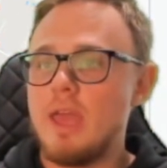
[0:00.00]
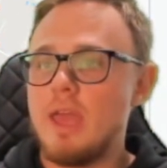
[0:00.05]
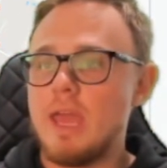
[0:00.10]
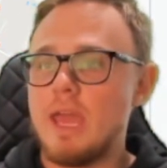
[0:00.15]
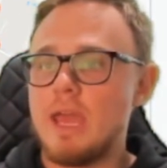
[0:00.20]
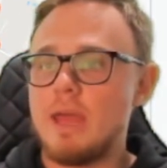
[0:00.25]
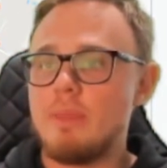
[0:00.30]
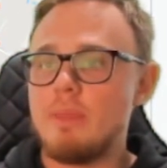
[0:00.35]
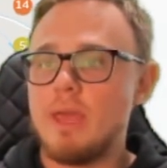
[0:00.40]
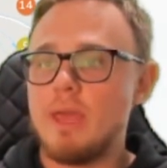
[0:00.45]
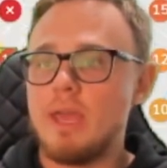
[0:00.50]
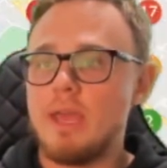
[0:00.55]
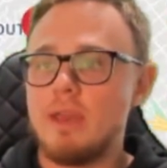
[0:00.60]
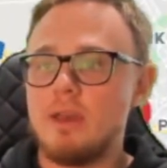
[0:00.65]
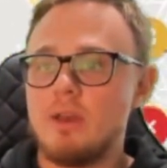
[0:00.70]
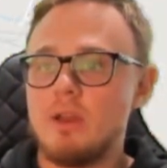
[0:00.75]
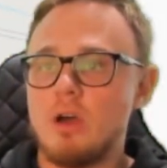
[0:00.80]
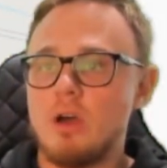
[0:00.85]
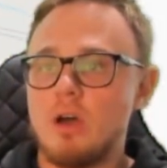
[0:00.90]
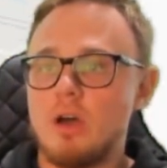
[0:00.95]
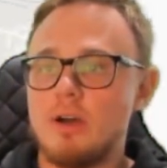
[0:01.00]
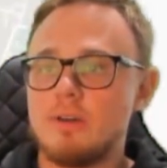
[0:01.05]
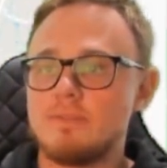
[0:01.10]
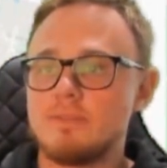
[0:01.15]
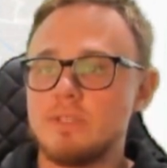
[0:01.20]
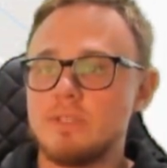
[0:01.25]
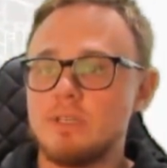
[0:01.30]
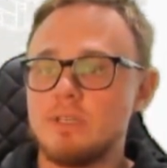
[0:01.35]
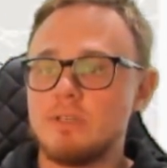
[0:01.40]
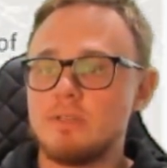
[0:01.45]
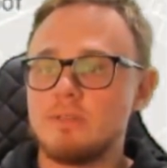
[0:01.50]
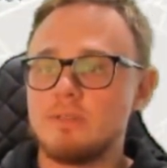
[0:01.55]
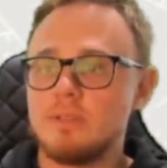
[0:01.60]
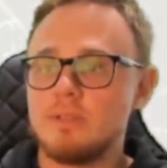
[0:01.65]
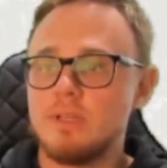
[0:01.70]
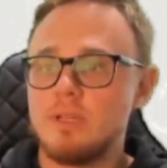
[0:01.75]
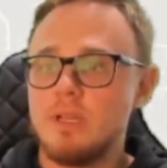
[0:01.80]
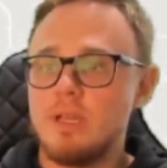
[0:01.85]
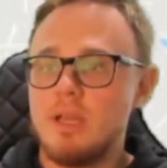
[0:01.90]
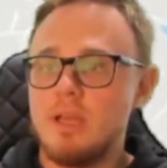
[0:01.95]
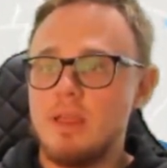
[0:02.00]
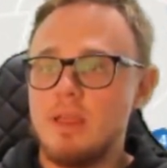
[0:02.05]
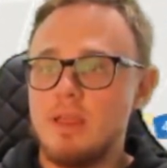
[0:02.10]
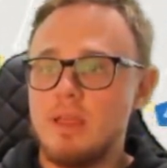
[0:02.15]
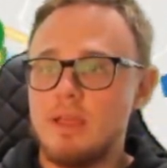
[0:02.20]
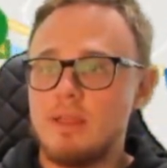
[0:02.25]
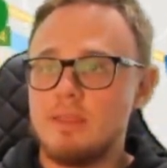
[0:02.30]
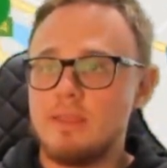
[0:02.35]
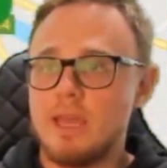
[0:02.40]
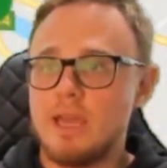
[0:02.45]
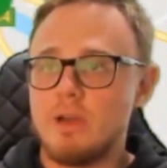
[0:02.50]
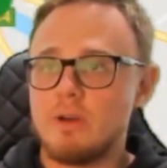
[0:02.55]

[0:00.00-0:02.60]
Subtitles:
and then after they are